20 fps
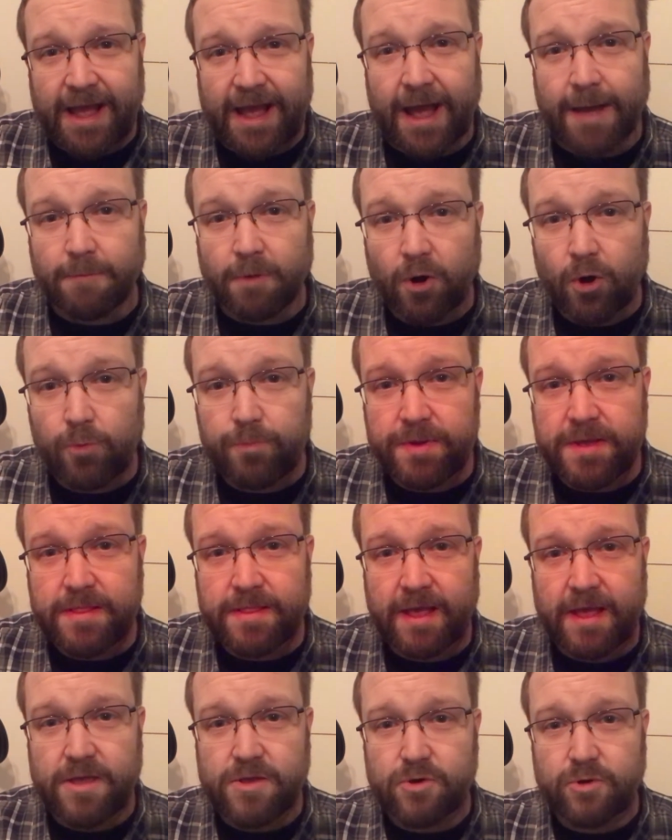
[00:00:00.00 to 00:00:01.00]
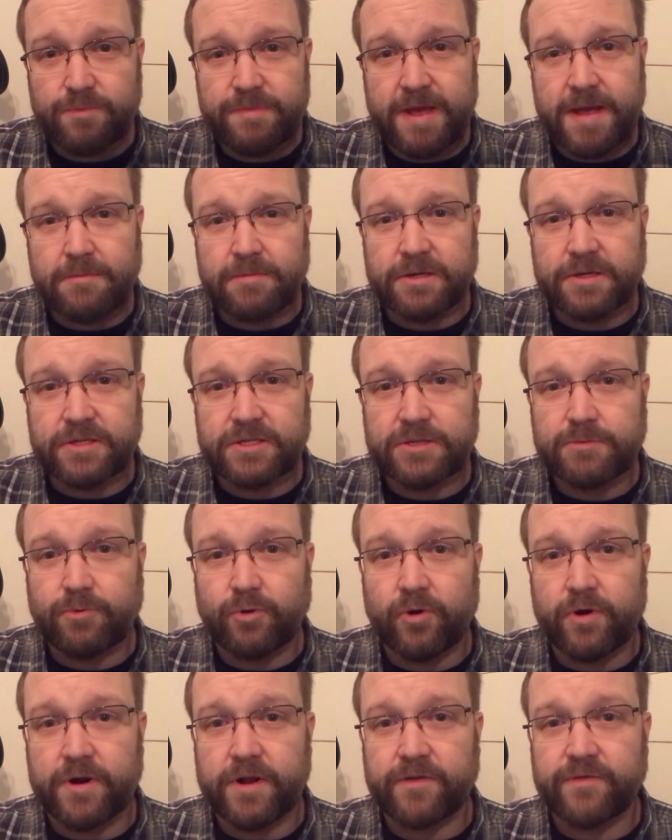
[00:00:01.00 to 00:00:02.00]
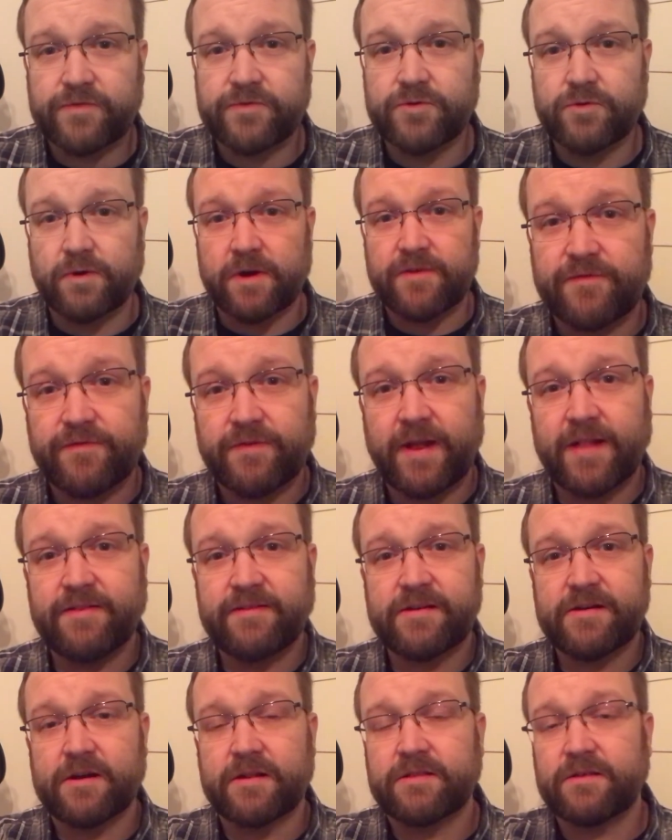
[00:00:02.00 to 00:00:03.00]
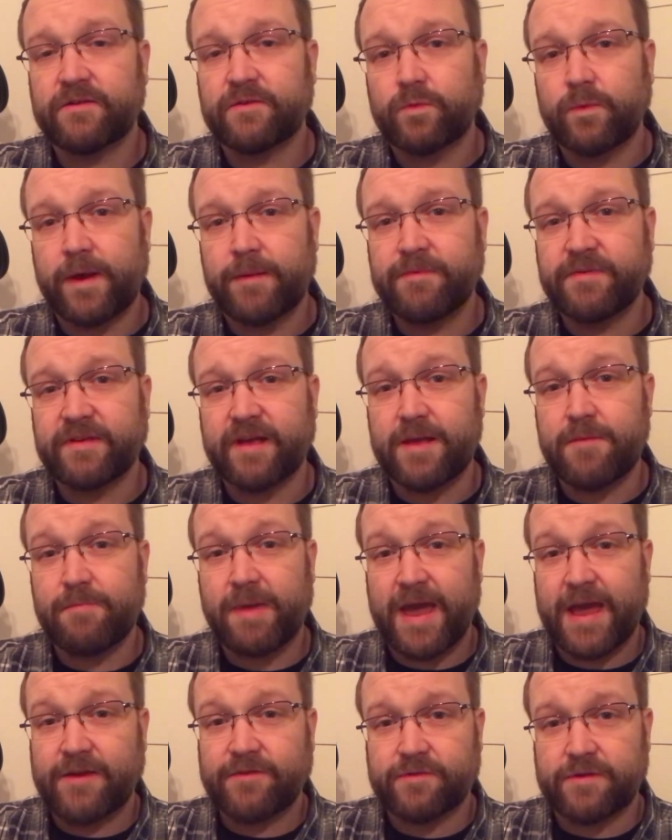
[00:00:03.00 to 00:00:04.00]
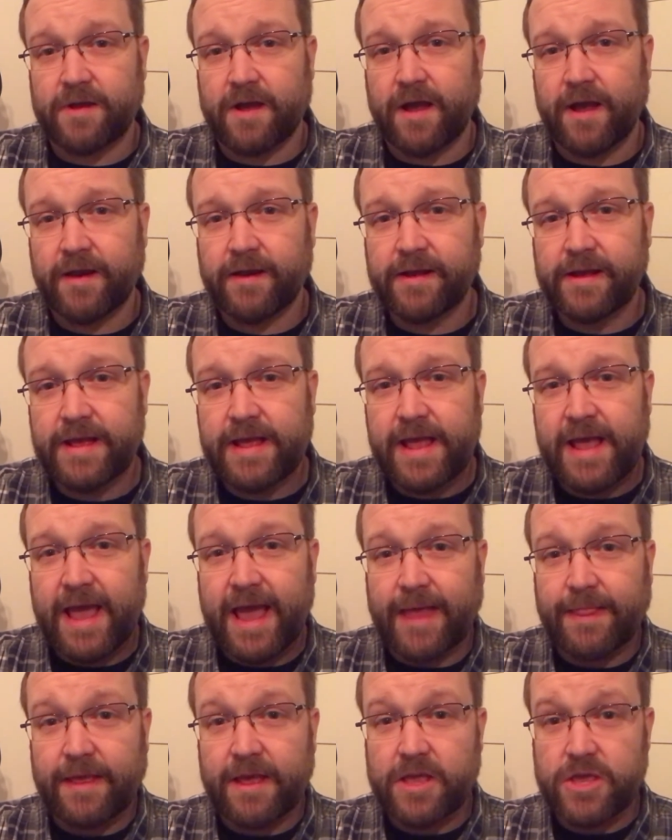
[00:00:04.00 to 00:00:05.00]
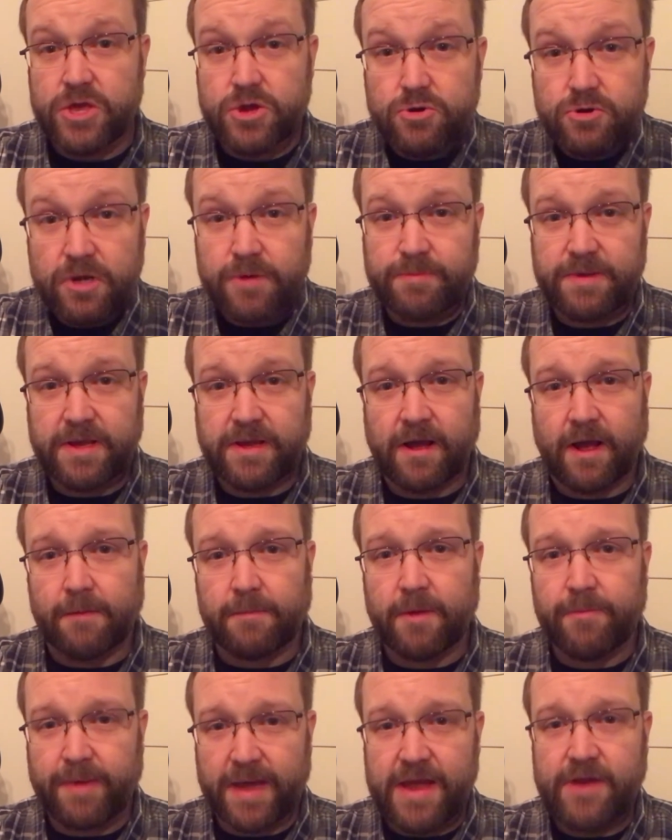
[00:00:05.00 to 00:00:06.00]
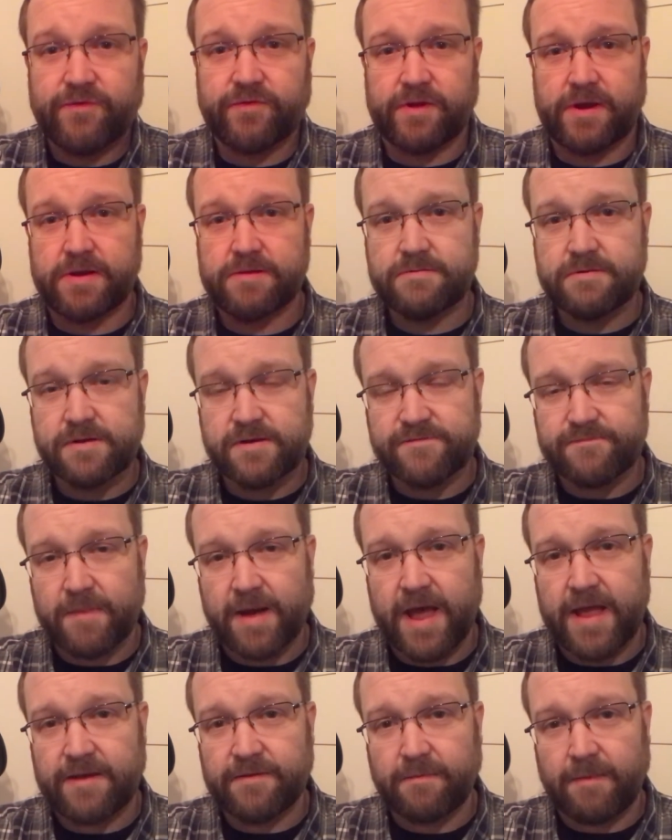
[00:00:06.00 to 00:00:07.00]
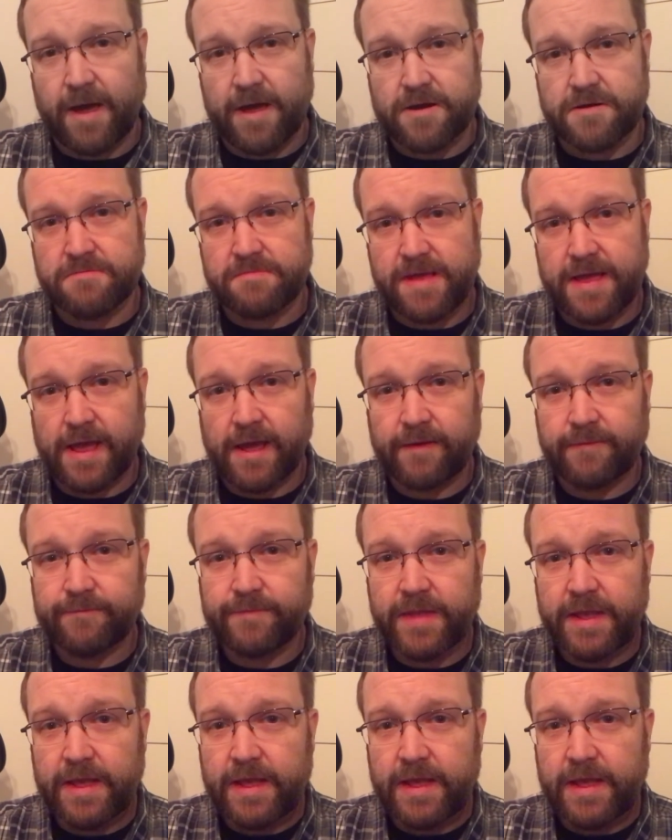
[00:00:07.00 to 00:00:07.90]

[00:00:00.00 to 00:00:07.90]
I'm hoping that you'll be able to support us through friends here at this website, Patreon, and that you can become a patron of Mind of Modern Man.